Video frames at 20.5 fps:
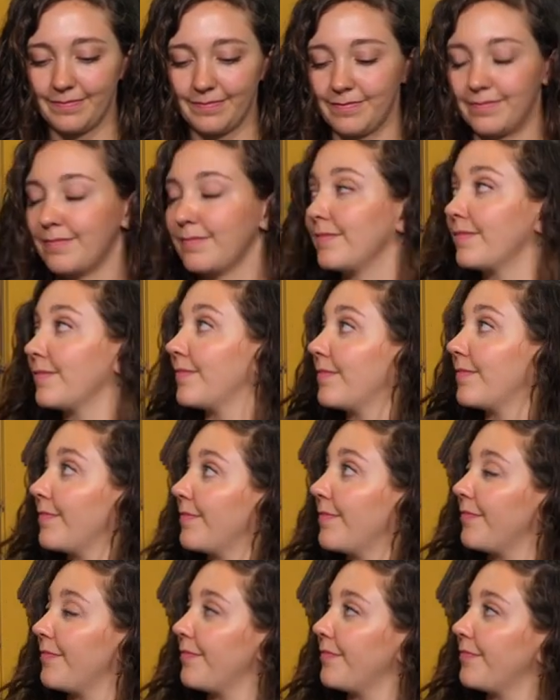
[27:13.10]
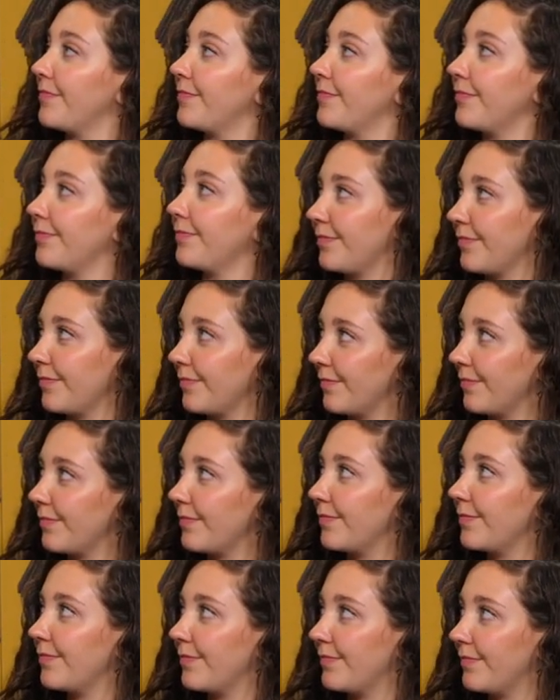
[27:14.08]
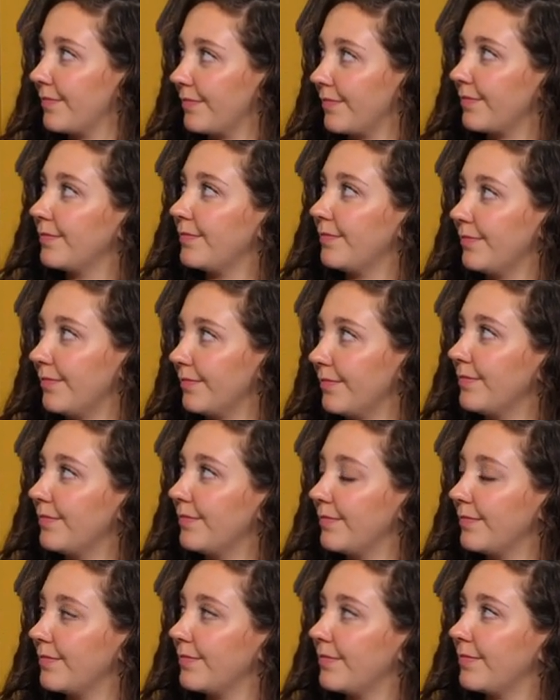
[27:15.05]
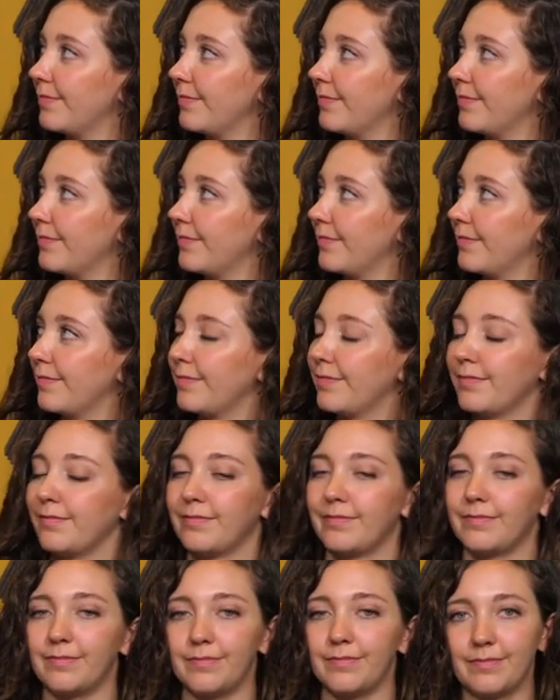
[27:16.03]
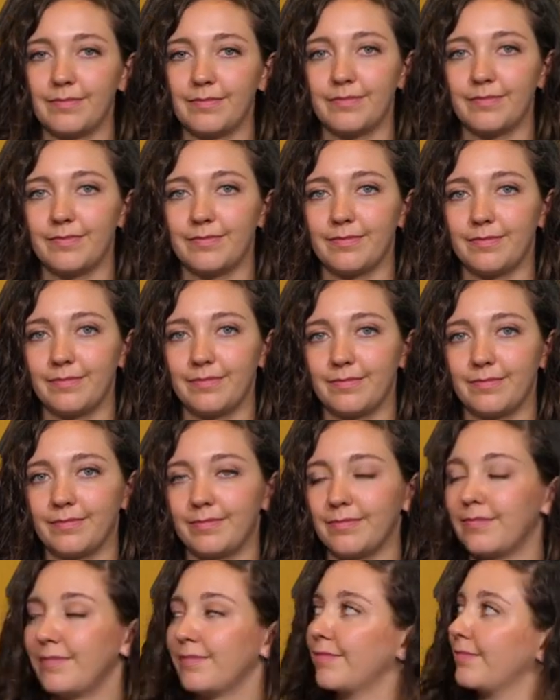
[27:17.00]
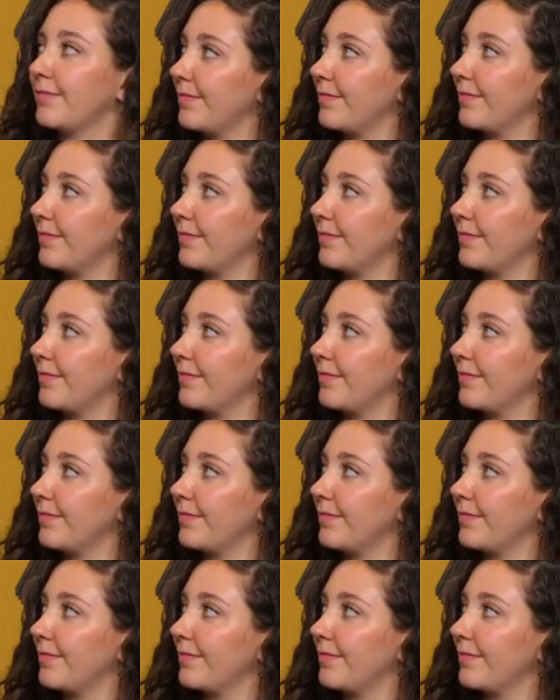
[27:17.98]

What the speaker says: (silent)